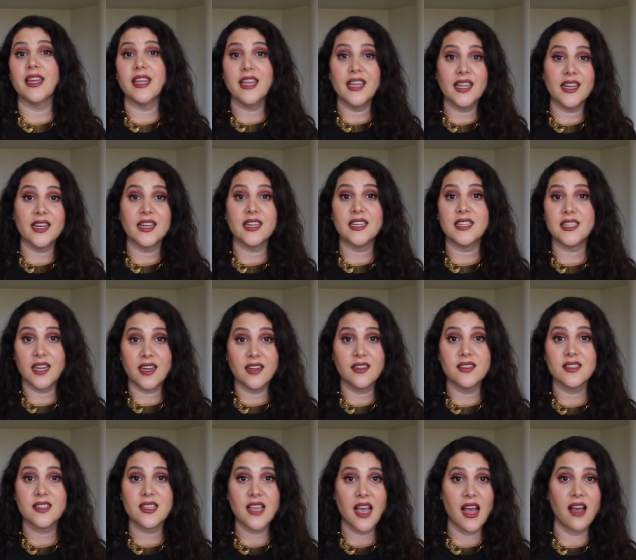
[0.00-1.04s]
it
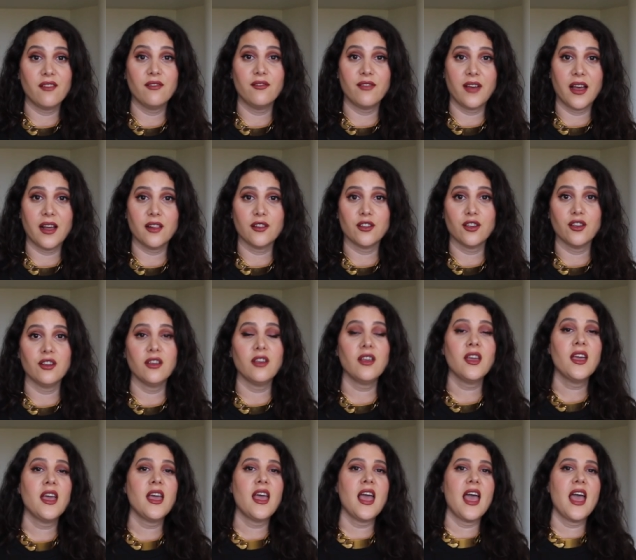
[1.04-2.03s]
does have value